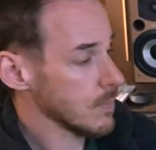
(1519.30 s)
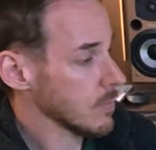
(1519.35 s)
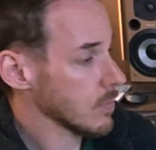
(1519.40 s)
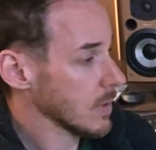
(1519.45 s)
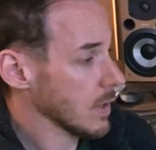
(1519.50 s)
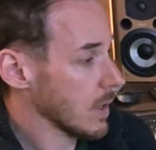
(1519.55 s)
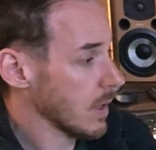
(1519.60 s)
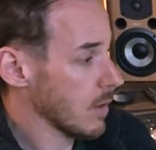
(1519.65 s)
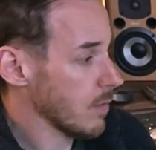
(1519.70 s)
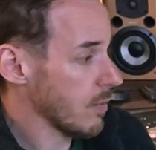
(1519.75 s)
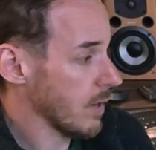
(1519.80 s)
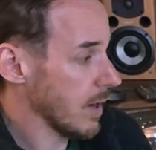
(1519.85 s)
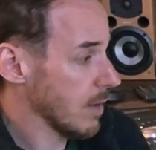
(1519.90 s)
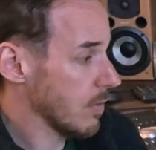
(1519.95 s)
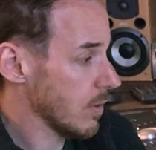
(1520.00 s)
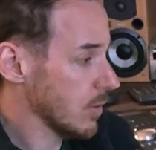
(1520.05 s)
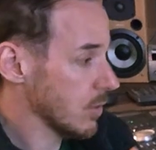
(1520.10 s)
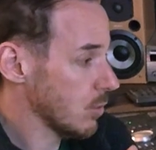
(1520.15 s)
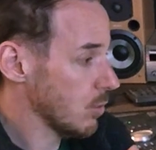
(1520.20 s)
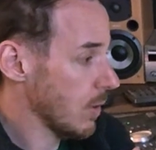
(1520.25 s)
If I
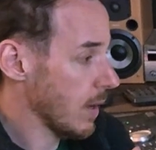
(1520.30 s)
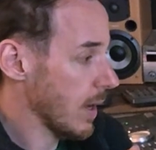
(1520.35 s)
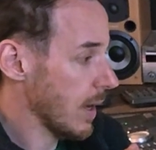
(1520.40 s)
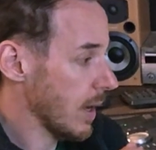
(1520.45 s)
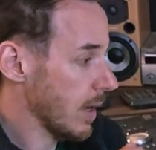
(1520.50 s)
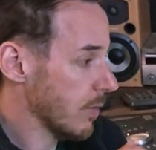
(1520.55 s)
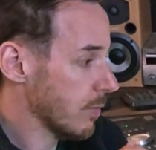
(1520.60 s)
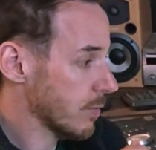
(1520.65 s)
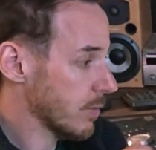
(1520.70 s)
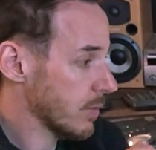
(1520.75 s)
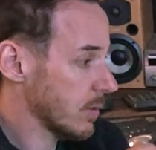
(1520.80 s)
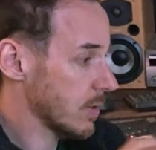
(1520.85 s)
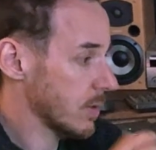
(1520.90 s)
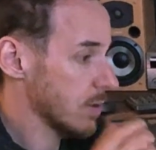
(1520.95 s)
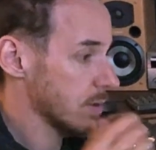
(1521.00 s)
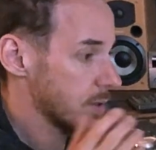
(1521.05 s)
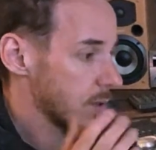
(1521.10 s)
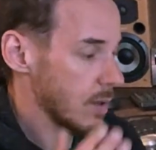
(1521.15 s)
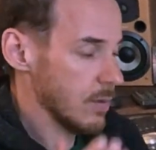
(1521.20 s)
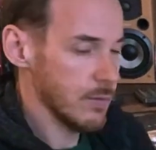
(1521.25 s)
want to have
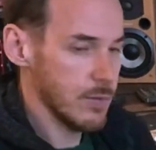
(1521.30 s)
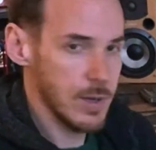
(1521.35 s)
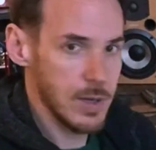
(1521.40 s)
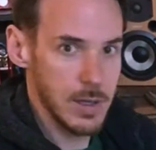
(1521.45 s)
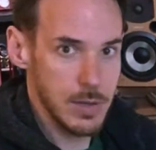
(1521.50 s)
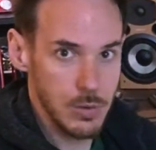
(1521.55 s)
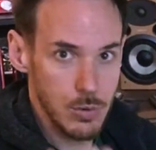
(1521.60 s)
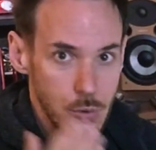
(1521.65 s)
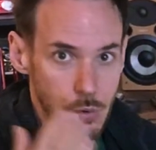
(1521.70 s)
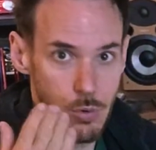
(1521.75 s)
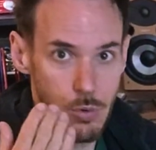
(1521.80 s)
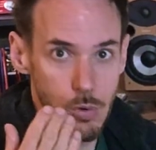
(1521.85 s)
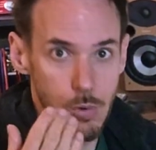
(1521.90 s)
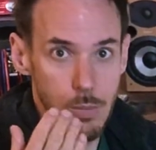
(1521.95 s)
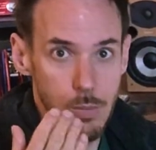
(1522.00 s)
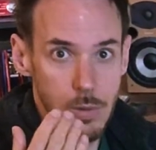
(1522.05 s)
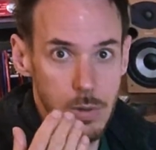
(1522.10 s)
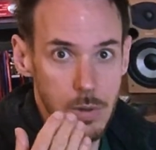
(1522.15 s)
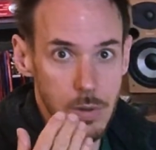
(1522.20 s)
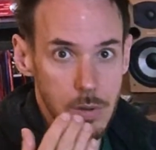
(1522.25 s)
something in the
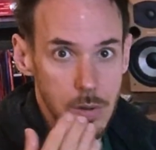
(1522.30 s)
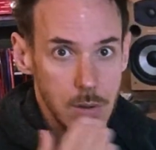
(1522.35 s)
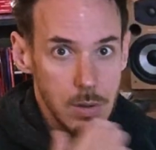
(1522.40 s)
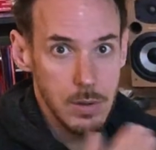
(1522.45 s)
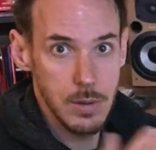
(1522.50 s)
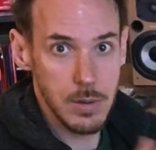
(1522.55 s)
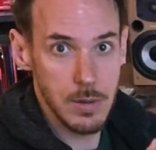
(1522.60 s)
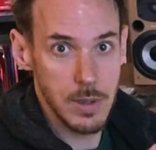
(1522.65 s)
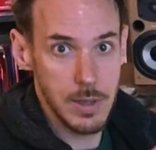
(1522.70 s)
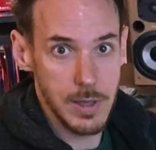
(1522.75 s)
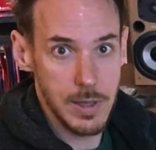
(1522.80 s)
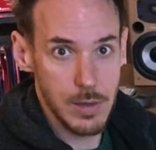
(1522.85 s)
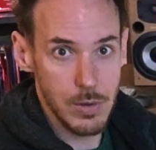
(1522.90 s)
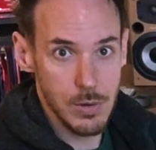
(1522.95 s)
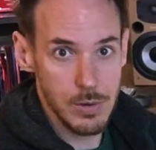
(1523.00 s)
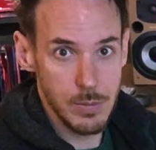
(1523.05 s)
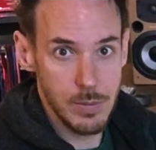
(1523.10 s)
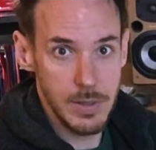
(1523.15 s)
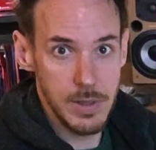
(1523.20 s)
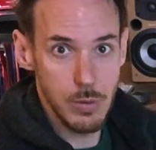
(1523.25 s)
room, it can
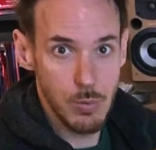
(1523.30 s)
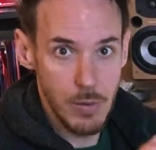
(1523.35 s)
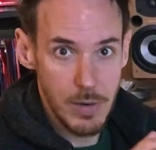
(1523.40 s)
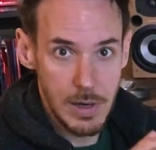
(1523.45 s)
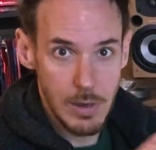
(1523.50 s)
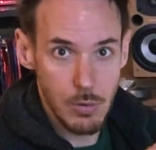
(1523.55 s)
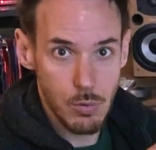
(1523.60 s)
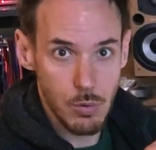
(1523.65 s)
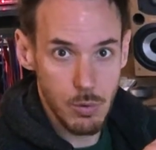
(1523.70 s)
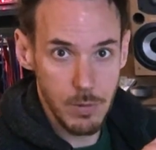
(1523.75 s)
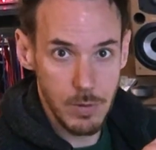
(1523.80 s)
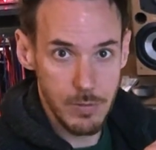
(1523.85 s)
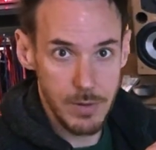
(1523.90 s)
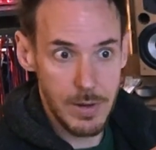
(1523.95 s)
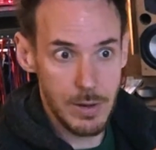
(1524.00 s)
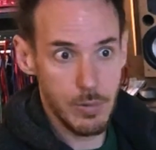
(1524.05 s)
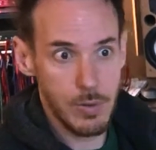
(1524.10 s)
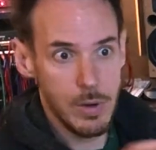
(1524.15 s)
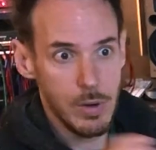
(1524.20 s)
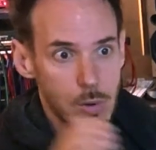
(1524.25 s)
also be a real room. If I
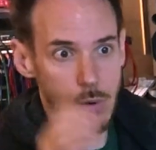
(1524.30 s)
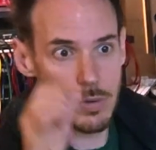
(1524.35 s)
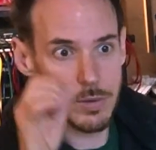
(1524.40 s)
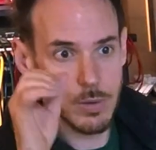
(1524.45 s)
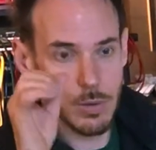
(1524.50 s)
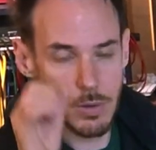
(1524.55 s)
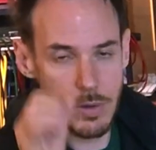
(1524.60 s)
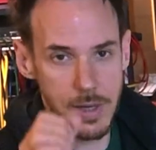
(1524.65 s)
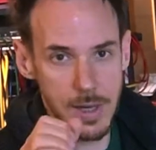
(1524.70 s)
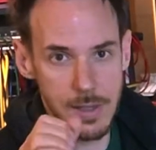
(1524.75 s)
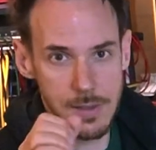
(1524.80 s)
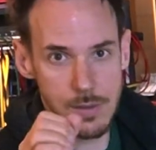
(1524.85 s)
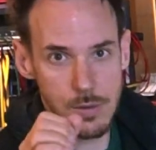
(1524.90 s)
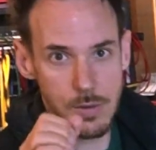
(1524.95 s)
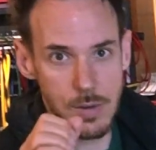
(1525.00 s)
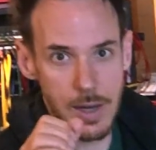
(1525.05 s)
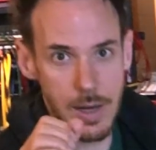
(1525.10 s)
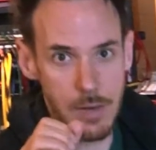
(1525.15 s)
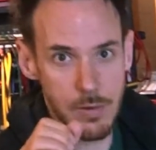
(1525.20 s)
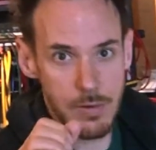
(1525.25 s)
record an
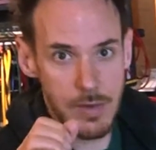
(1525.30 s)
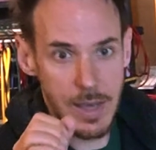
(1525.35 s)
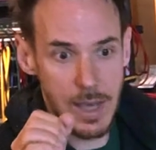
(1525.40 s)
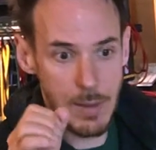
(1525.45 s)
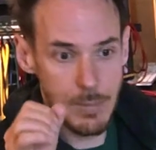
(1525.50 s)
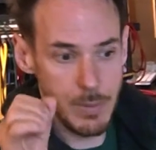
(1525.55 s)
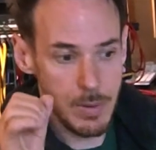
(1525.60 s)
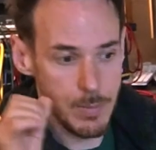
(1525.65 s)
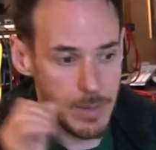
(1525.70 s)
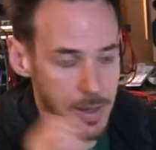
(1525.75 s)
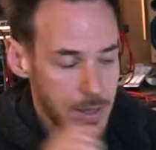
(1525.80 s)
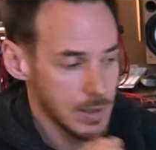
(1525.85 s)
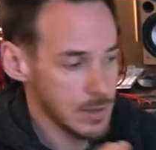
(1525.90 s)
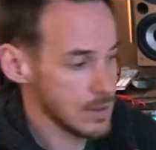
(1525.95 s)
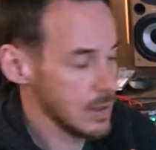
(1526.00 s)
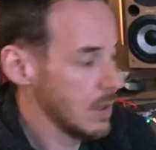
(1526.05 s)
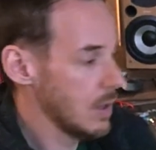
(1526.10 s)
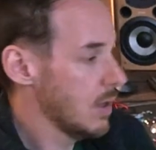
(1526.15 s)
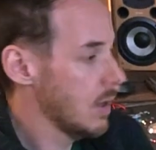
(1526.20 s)
orchestra, I have ambi mics.